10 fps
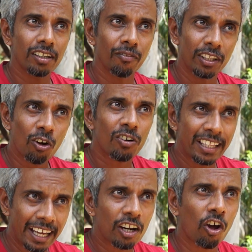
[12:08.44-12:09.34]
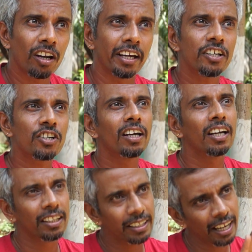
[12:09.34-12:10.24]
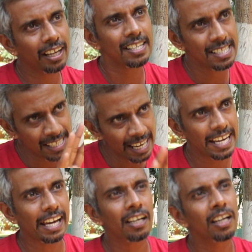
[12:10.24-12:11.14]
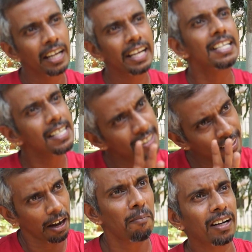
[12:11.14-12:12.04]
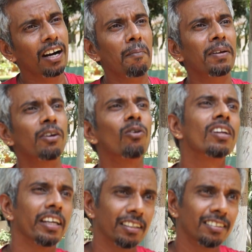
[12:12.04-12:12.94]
without their knowledge they are saying he is a tribal Ganapathi only.